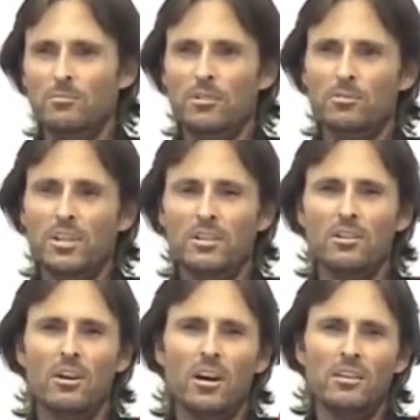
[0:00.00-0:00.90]
between
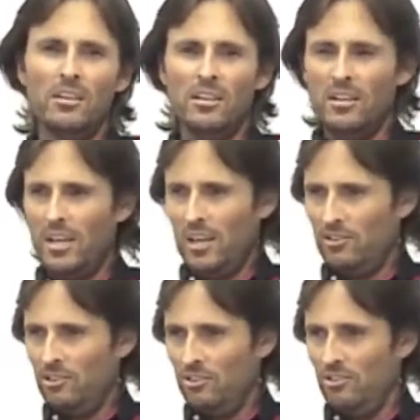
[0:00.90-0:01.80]
God
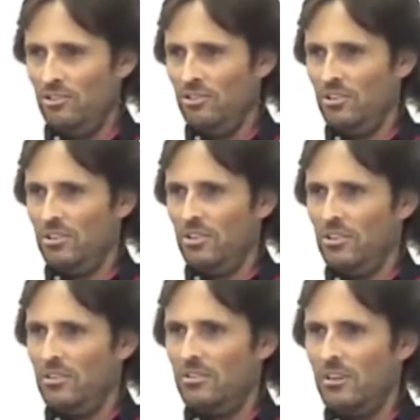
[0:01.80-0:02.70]
and you.
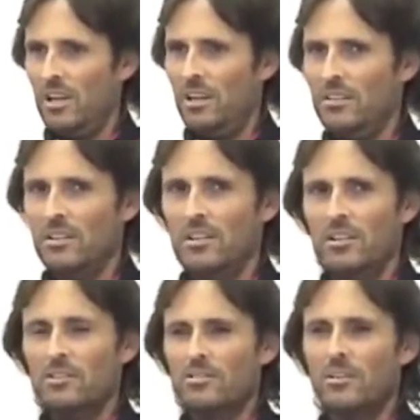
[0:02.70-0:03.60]
Right?
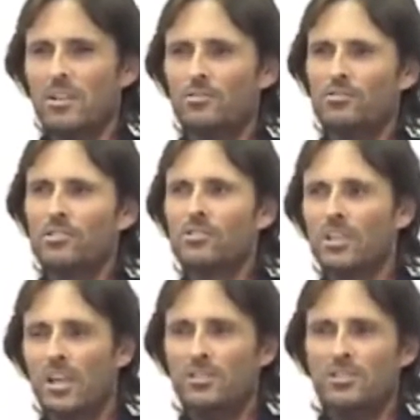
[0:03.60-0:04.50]
So there is this
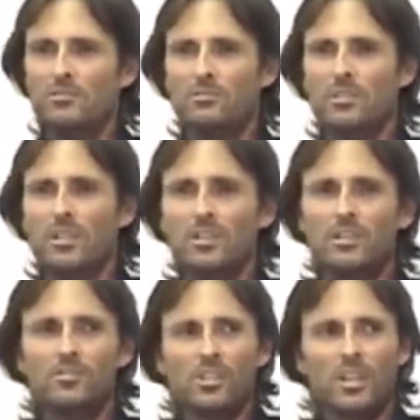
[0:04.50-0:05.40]
connection that
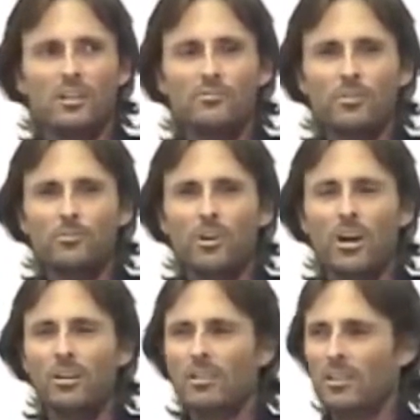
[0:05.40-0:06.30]
is connected from
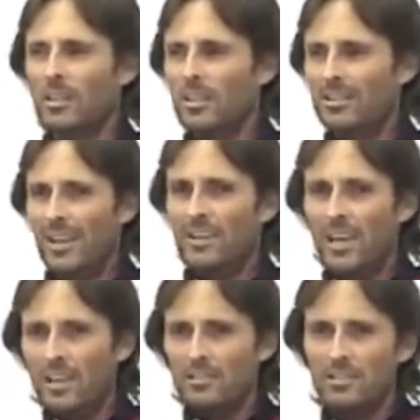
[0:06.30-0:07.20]
God that
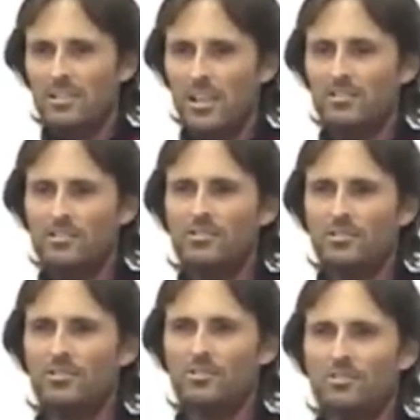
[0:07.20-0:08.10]
can connect into
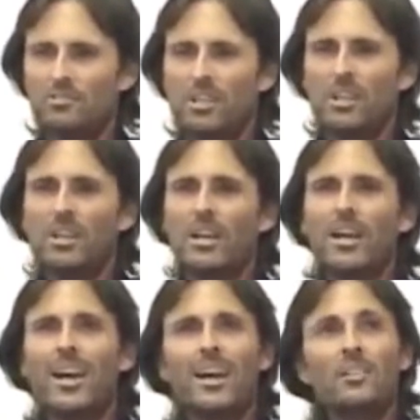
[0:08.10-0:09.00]
you,
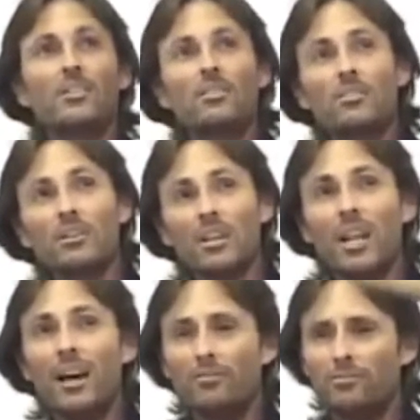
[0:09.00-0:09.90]
and the
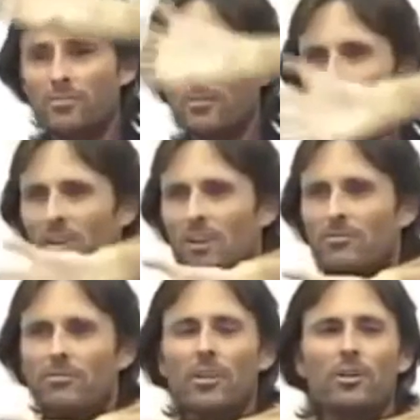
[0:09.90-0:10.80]
love of God
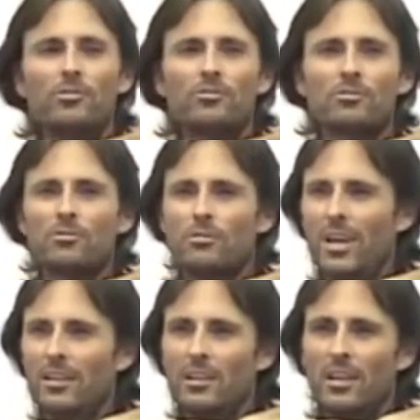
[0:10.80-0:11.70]
flows through that
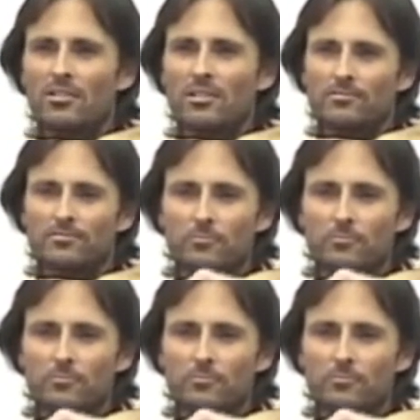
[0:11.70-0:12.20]
connection.